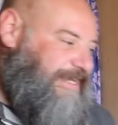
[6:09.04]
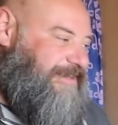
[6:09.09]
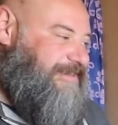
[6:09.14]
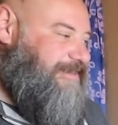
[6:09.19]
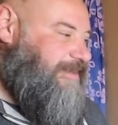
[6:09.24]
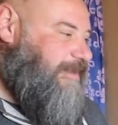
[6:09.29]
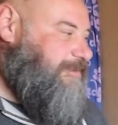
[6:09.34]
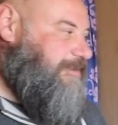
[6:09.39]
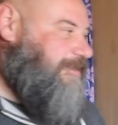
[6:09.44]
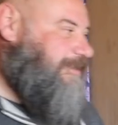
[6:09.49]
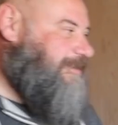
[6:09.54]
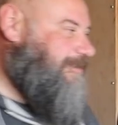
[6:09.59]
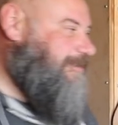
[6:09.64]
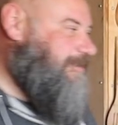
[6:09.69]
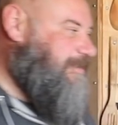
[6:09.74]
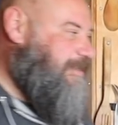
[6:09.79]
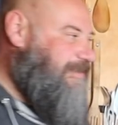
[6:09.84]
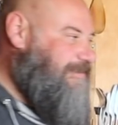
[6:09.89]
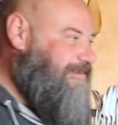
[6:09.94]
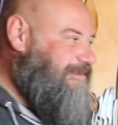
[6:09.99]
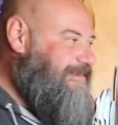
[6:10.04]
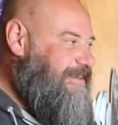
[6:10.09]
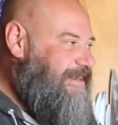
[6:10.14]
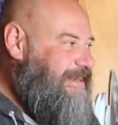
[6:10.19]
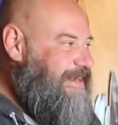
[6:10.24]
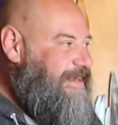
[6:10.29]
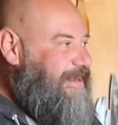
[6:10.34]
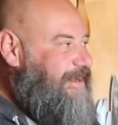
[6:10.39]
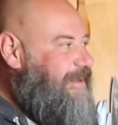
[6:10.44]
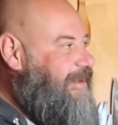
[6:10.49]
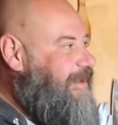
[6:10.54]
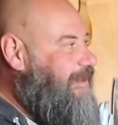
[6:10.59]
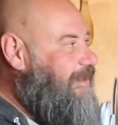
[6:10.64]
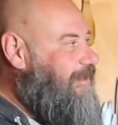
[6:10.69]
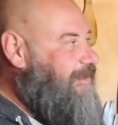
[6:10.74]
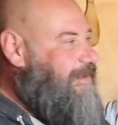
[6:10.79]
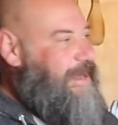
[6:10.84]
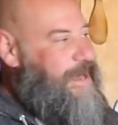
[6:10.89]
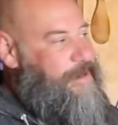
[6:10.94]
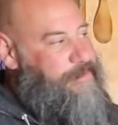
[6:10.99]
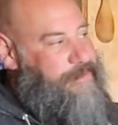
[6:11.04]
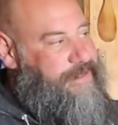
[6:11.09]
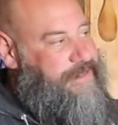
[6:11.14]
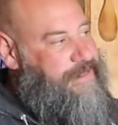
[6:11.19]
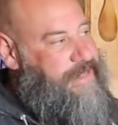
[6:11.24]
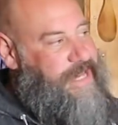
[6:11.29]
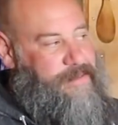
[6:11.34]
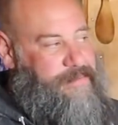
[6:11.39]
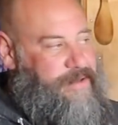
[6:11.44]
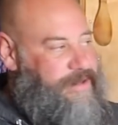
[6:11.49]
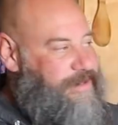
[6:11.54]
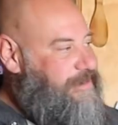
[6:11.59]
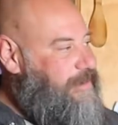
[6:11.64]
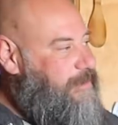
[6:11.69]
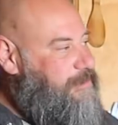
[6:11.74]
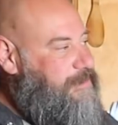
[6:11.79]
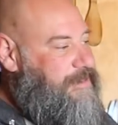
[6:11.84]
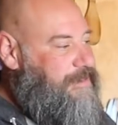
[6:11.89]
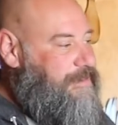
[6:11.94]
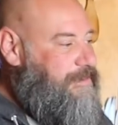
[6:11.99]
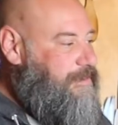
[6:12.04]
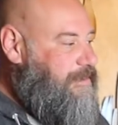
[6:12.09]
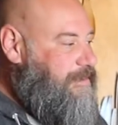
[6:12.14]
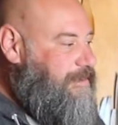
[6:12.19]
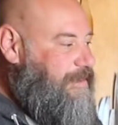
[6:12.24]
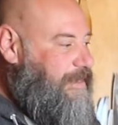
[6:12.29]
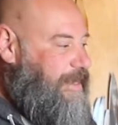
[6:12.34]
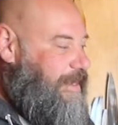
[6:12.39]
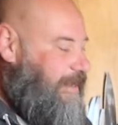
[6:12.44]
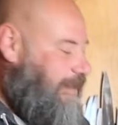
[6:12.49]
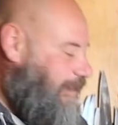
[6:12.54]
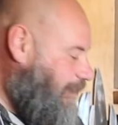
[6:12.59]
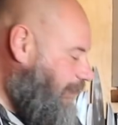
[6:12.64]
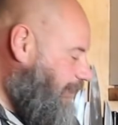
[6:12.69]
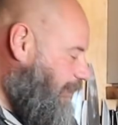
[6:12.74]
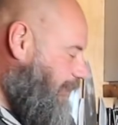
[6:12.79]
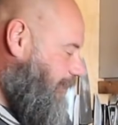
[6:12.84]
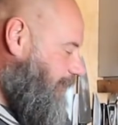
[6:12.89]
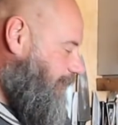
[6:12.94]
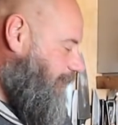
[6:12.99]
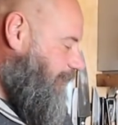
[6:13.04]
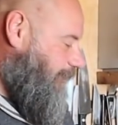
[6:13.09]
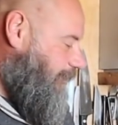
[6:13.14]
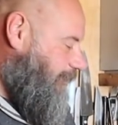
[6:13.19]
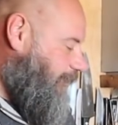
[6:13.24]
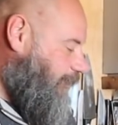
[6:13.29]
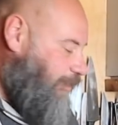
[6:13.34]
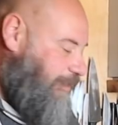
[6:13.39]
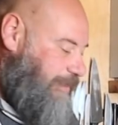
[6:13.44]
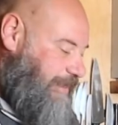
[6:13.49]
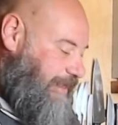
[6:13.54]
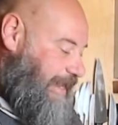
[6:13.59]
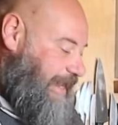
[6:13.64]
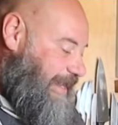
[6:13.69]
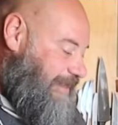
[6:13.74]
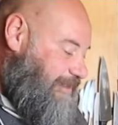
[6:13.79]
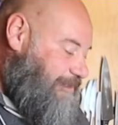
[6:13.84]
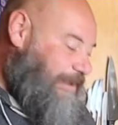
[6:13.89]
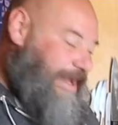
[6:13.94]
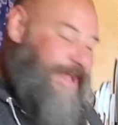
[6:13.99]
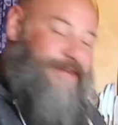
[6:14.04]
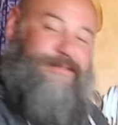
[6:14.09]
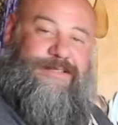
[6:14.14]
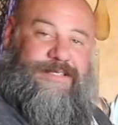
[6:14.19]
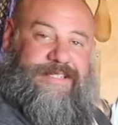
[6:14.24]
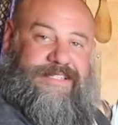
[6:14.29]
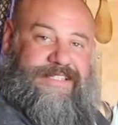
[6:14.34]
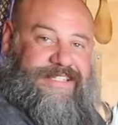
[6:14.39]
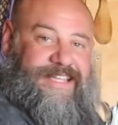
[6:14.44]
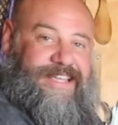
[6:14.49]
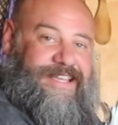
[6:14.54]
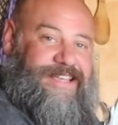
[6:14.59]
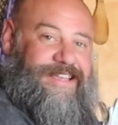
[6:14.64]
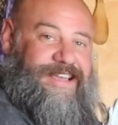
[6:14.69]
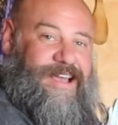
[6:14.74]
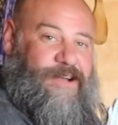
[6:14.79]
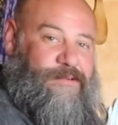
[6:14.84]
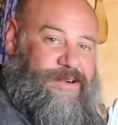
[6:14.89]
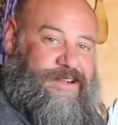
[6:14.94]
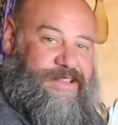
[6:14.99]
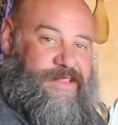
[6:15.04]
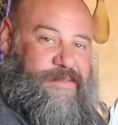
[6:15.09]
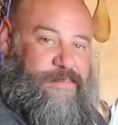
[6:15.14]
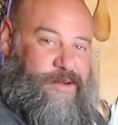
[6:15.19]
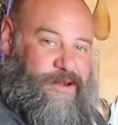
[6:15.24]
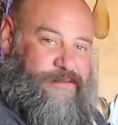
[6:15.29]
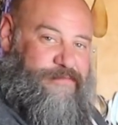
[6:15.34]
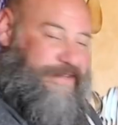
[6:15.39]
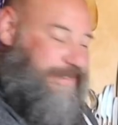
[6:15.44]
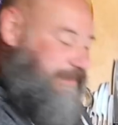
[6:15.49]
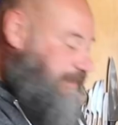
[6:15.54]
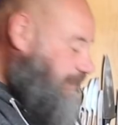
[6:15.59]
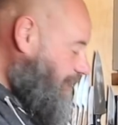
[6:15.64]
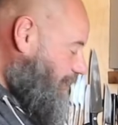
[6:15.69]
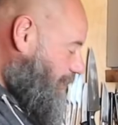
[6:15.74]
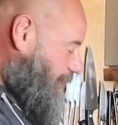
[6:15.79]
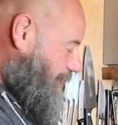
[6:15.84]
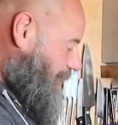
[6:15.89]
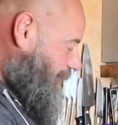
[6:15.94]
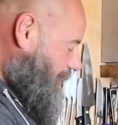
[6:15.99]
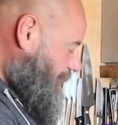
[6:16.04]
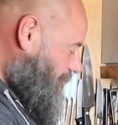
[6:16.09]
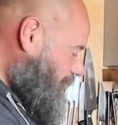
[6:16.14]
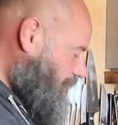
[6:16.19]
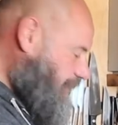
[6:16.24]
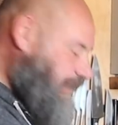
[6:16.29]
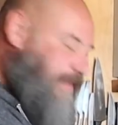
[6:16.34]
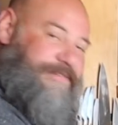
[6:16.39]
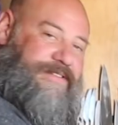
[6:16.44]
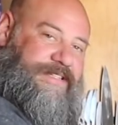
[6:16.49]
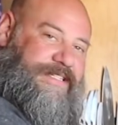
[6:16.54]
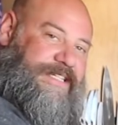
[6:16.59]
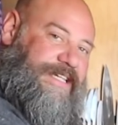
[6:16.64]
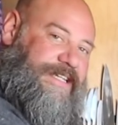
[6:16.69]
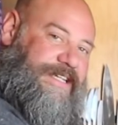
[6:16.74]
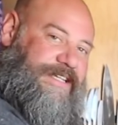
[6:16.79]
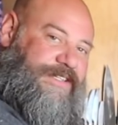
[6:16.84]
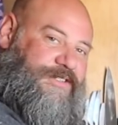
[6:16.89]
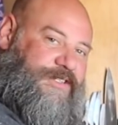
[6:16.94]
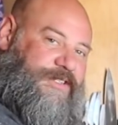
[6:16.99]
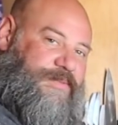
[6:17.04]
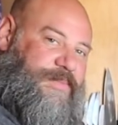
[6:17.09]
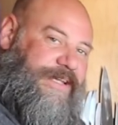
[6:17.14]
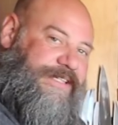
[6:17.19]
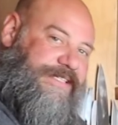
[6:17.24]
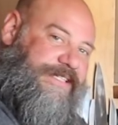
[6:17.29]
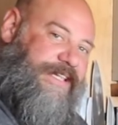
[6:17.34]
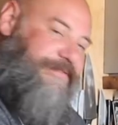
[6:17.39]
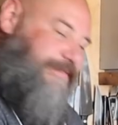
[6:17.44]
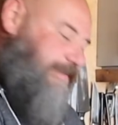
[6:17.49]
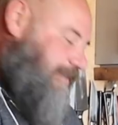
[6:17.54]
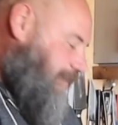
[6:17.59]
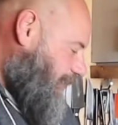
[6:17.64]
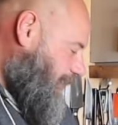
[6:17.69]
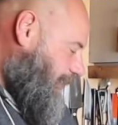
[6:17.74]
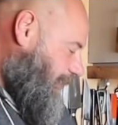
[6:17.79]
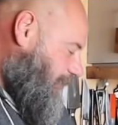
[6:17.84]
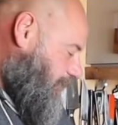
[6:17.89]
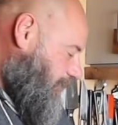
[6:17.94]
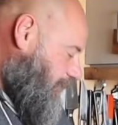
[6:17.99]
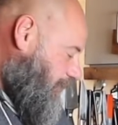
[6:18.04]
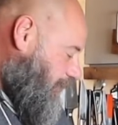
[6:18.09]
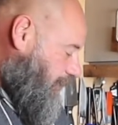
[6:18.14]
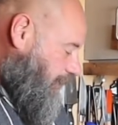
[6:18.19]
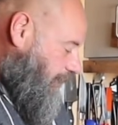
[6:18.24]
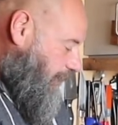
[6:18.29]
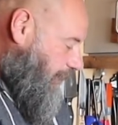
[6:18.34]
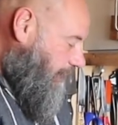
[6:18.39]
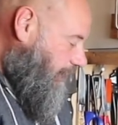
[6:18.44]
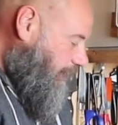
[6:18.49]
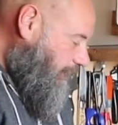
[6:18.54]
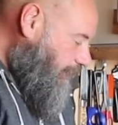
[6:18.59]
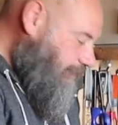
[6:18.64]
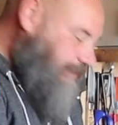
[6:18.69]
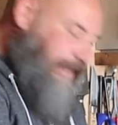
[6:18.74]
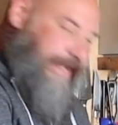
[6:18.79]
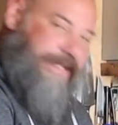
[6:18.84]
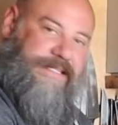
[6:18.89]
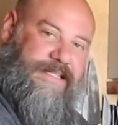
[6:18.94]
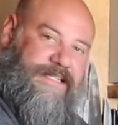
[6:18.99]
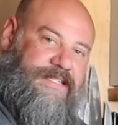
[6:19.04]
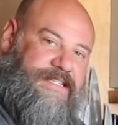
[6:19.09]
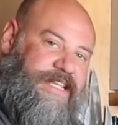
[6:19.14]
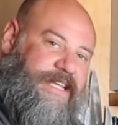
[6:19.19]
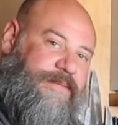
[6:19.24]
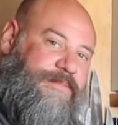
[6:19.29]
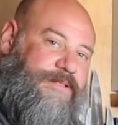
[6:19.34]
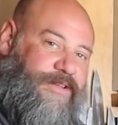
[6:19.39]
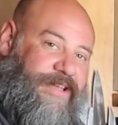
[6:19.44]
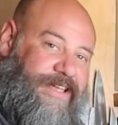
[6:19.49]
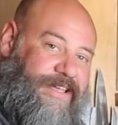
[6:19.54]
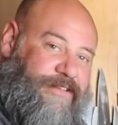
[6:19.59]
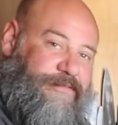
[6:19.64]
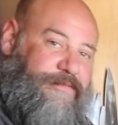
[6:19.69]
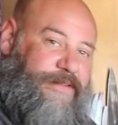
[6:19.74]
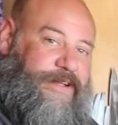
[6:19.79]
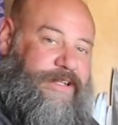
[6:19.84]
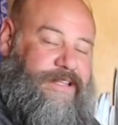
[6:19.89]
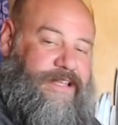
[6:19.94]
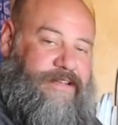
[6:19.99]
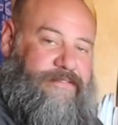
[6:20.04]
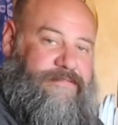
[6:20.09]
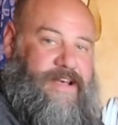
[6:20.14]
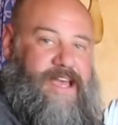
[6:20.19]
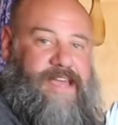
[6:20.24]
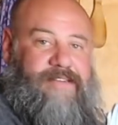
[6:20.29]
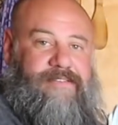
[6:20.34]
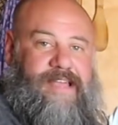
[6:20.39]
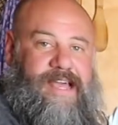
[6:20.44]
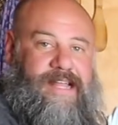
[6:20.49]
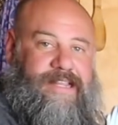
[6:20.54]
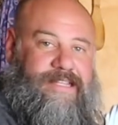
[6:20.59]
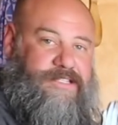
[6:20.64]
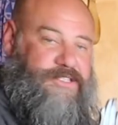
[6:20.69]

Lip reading: of dumpsters, and cabinets came out of dumpsters. The only thing I had to buy was the sink. I wanted the perfect sink, and it's 17 inches by 17 inches. Nice and deep so I could fill a 5-gallon